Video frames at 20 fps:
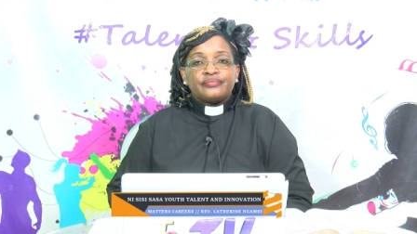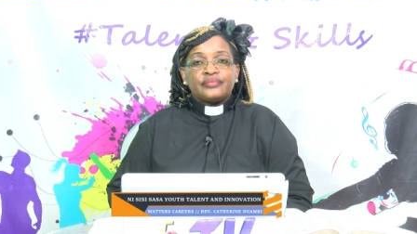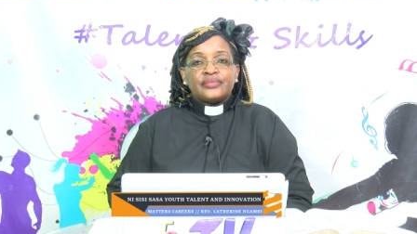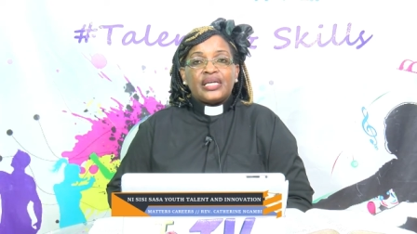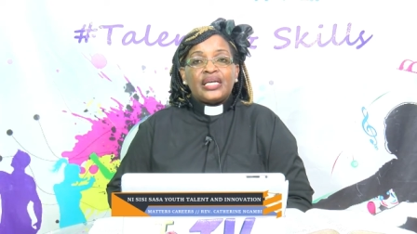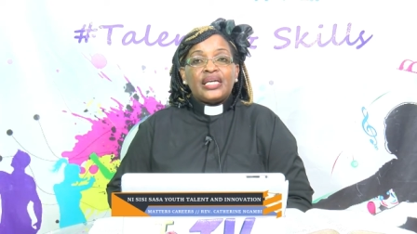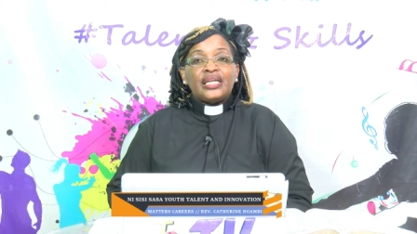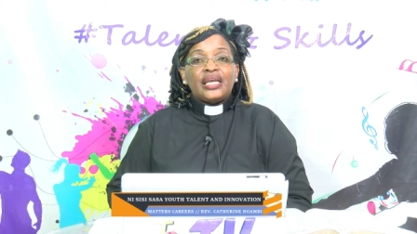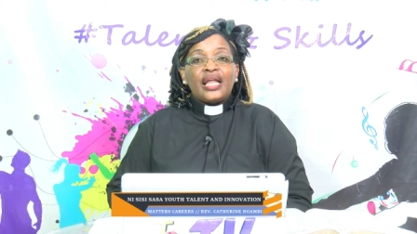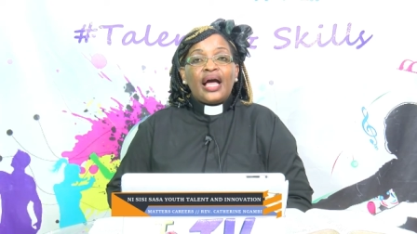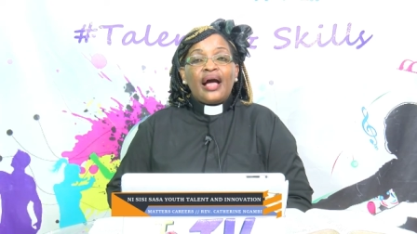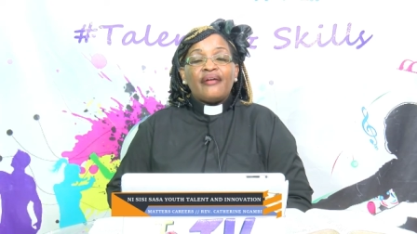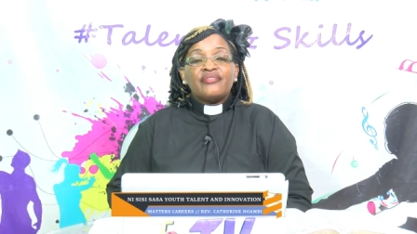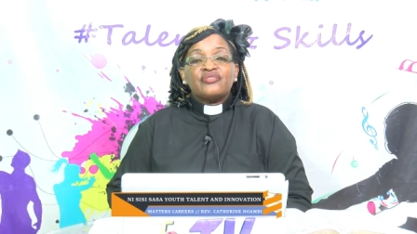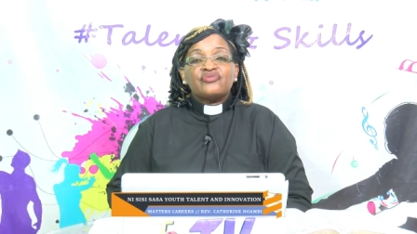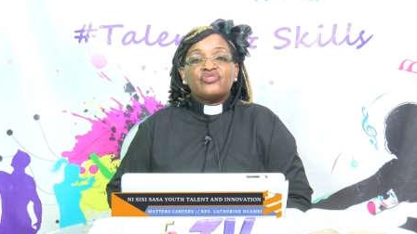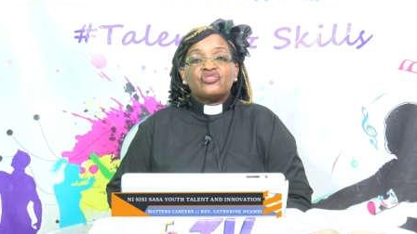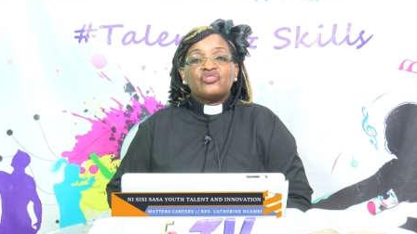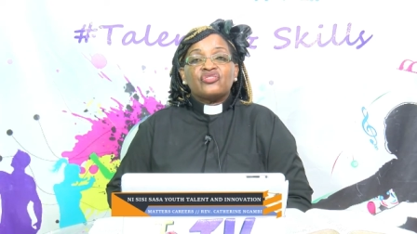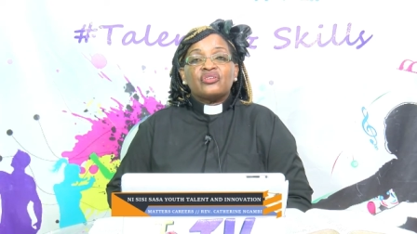He
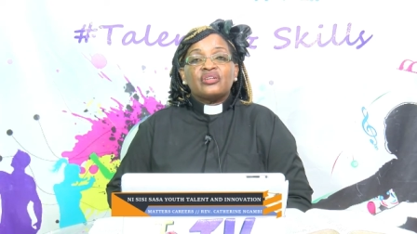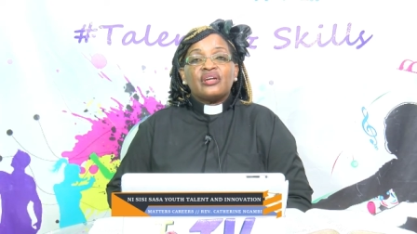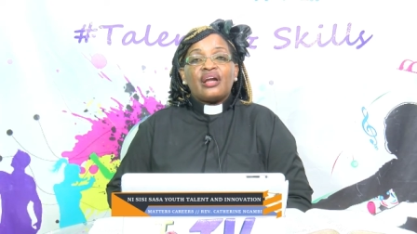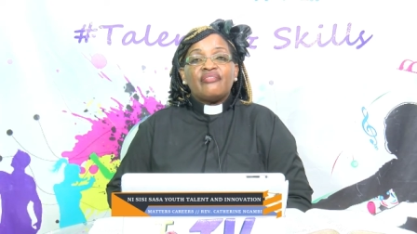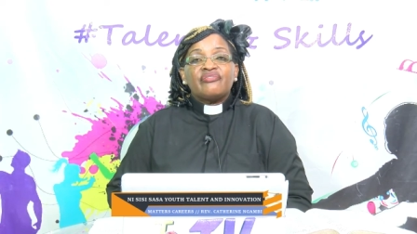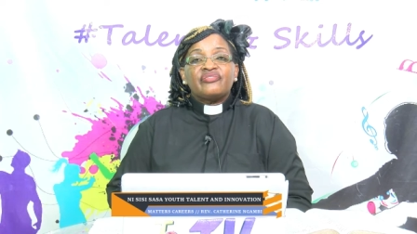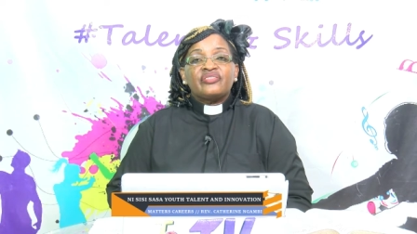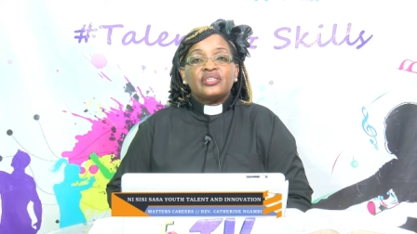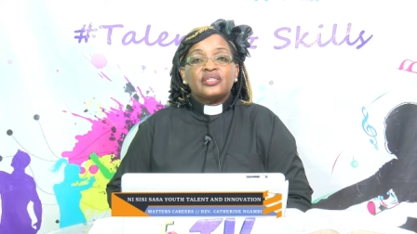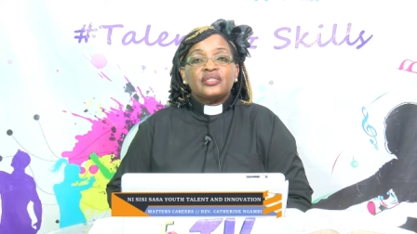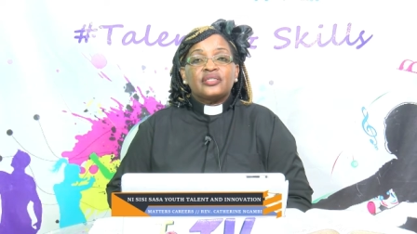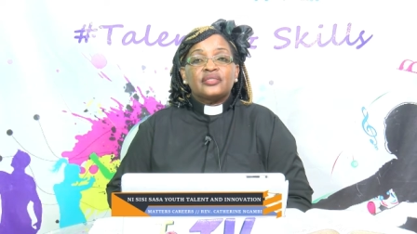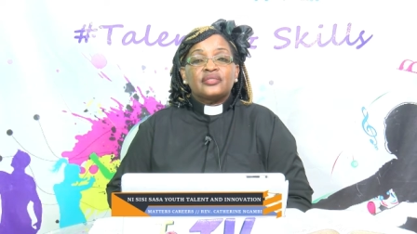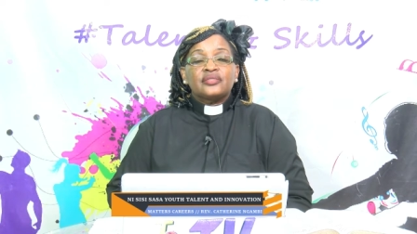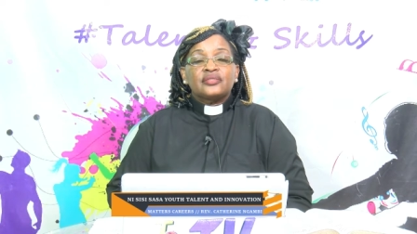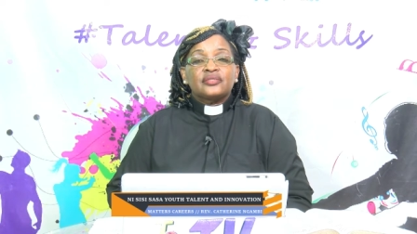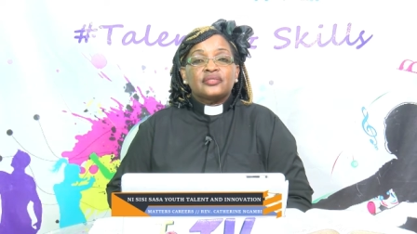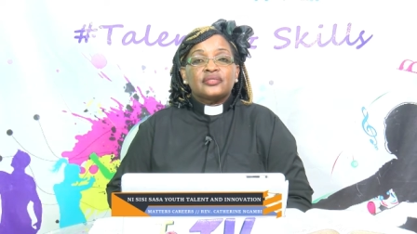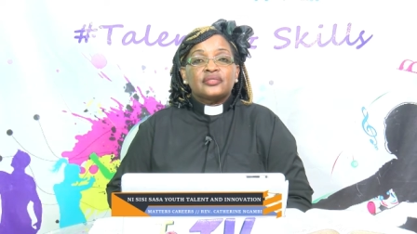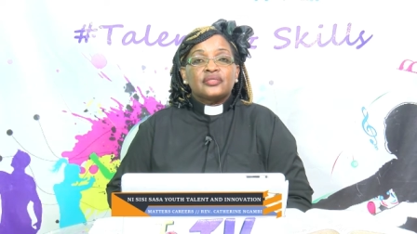loves photographing.
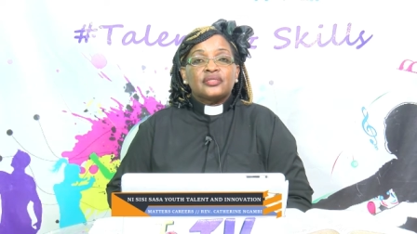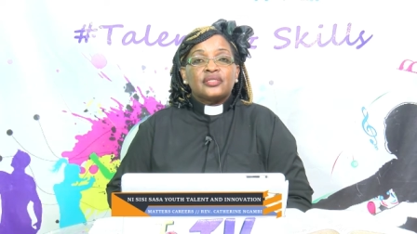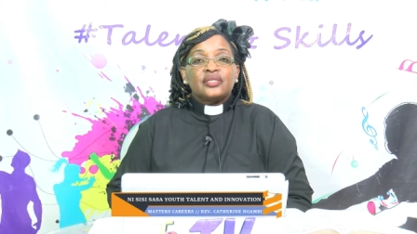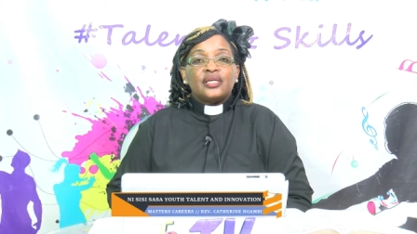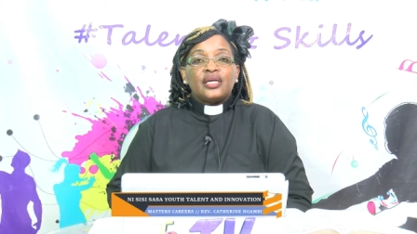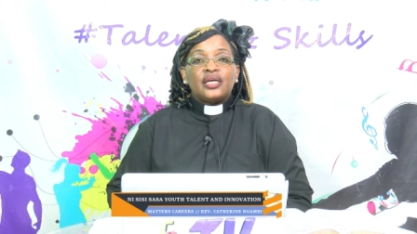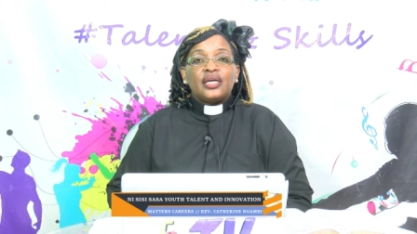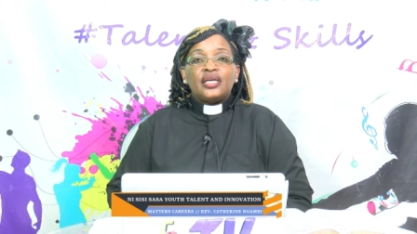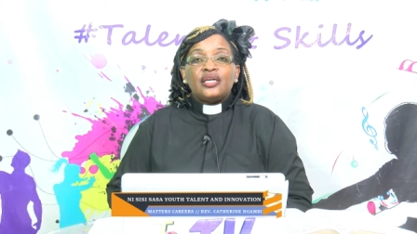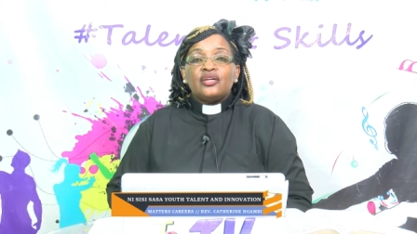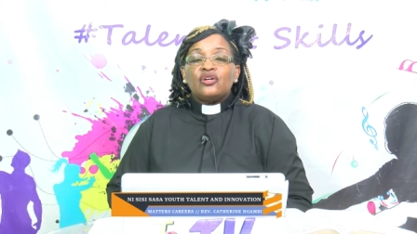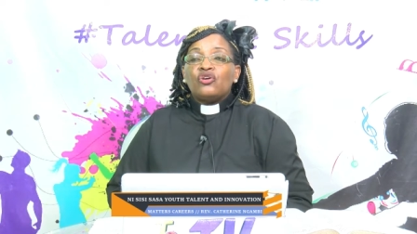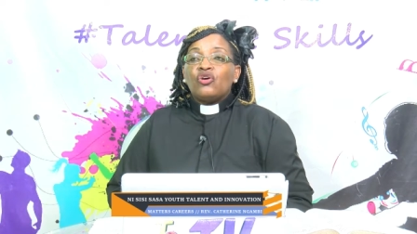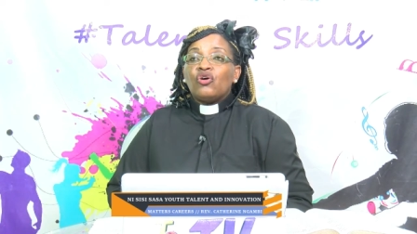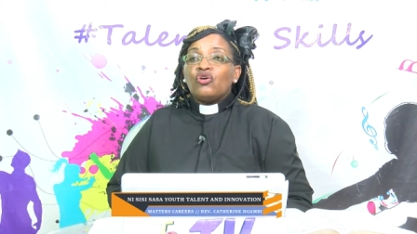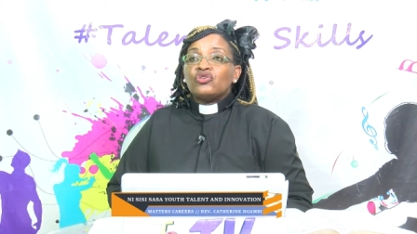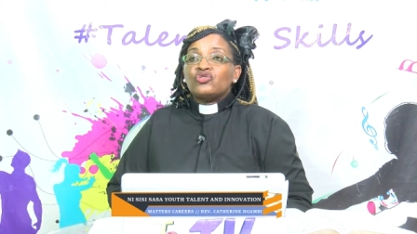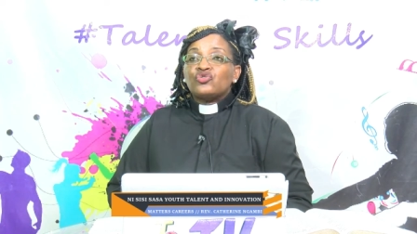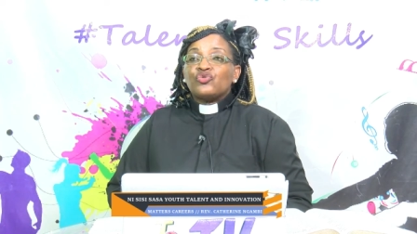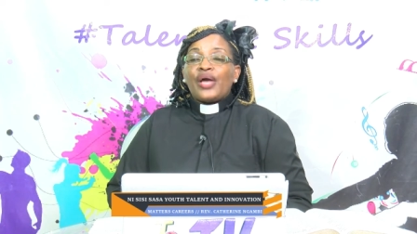He
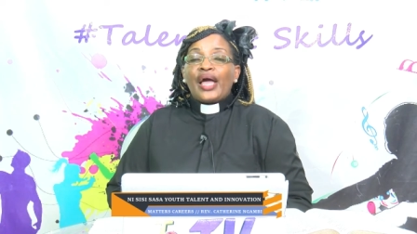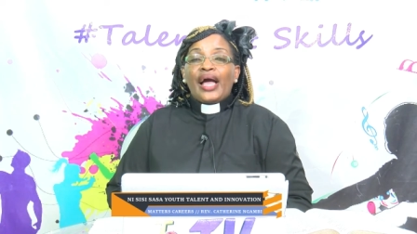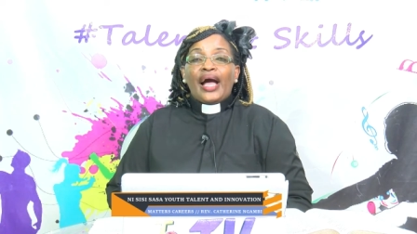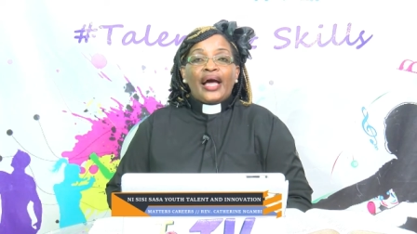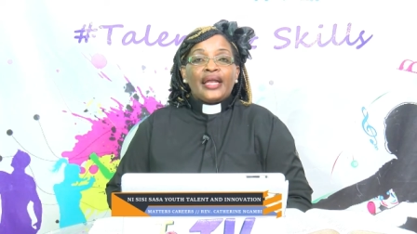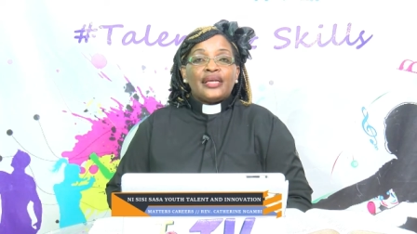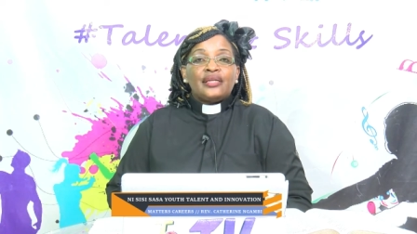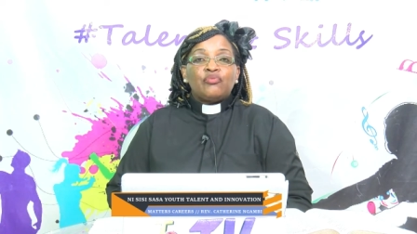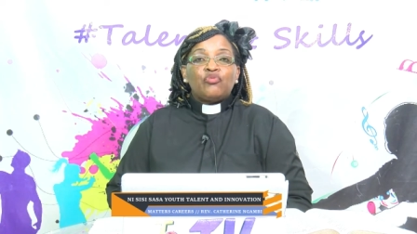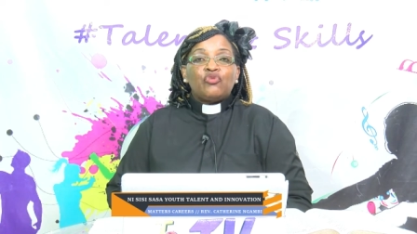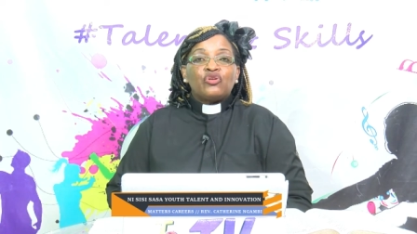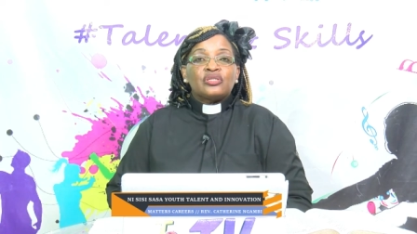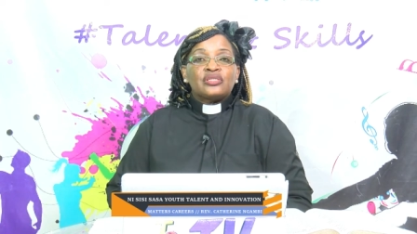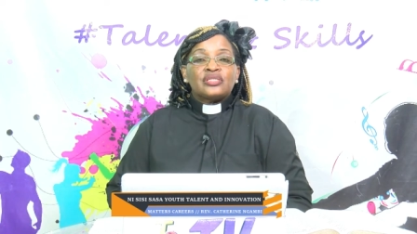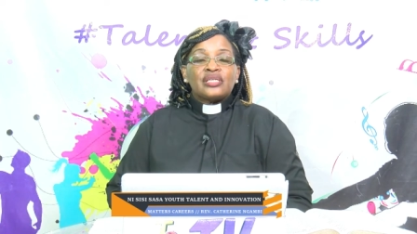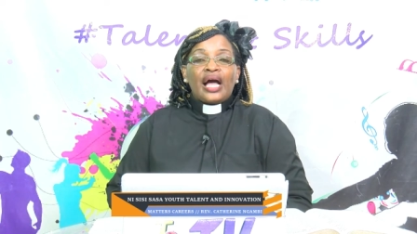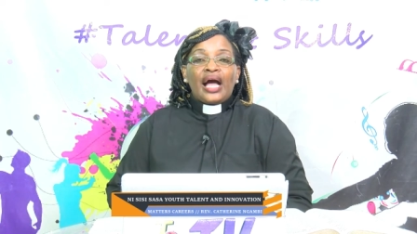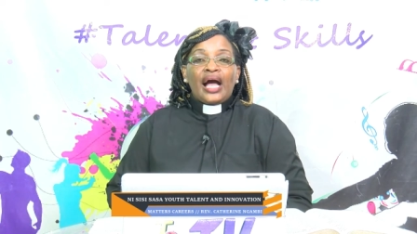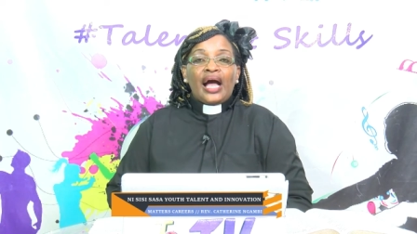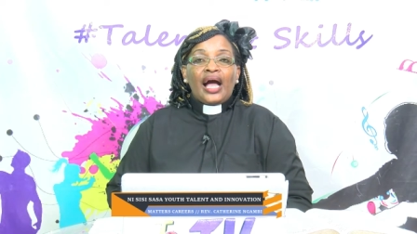goes where animals
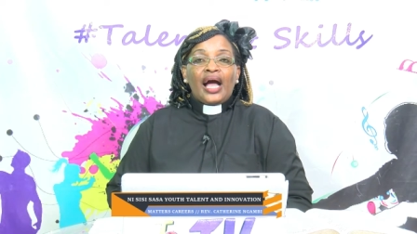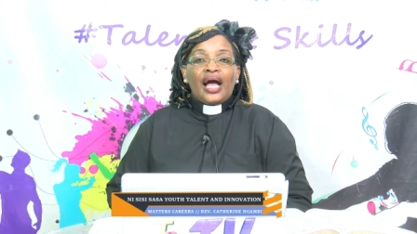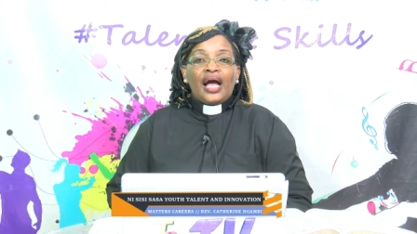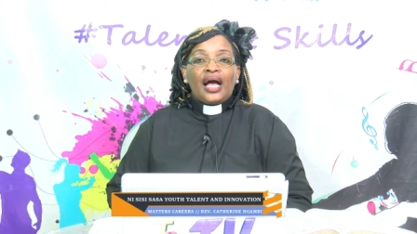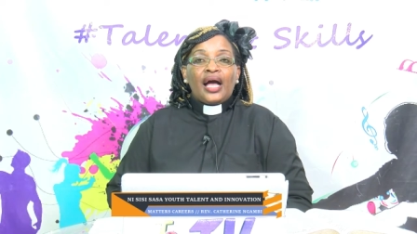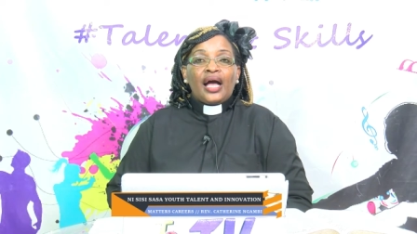are.